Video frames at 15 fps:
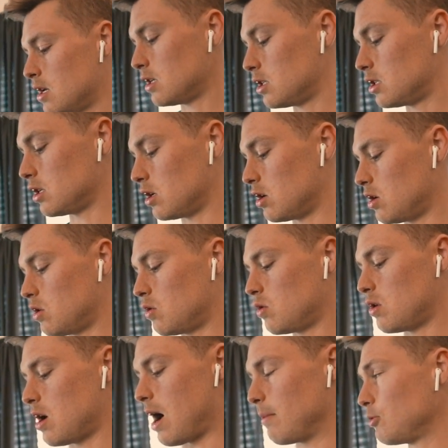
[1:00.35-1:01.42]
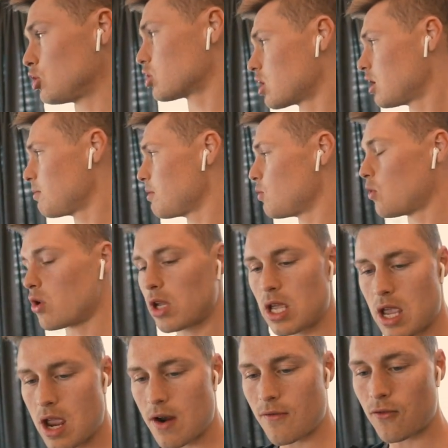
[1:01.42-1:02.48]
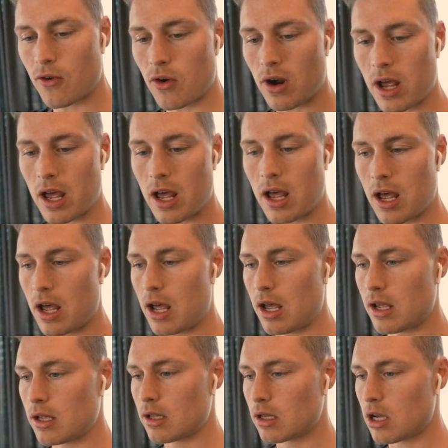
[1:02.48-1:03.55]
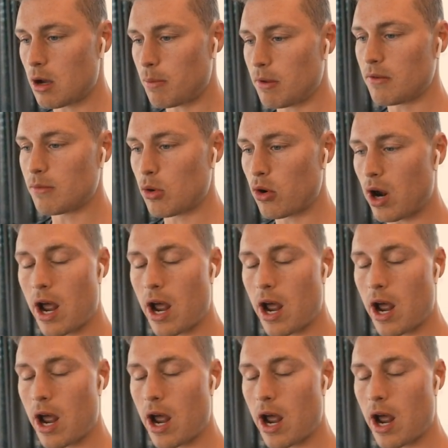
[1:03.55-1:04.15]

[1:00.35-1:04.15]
So I'm just gonna be working here for a couple of more